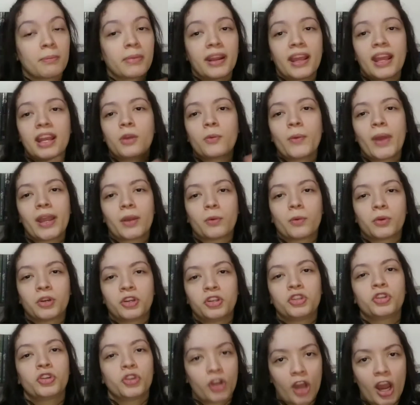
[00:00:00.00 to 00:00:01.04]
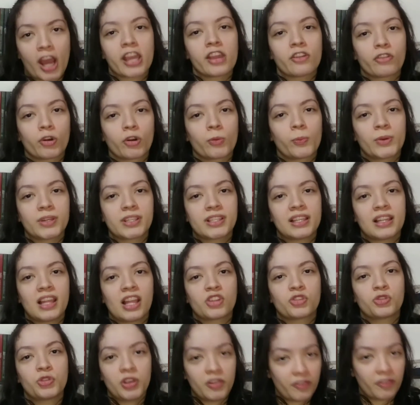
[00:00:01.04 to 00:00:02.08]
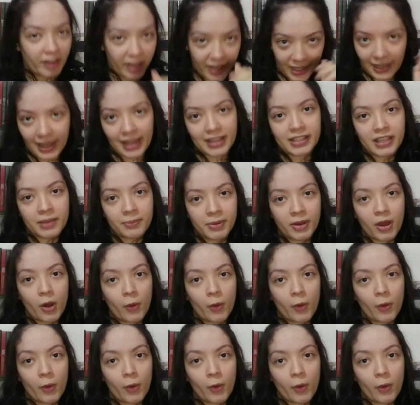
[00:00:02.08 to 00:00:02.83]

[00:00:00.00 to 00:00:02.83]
But anyway, when you're not here for Brazilian trivia, let's keep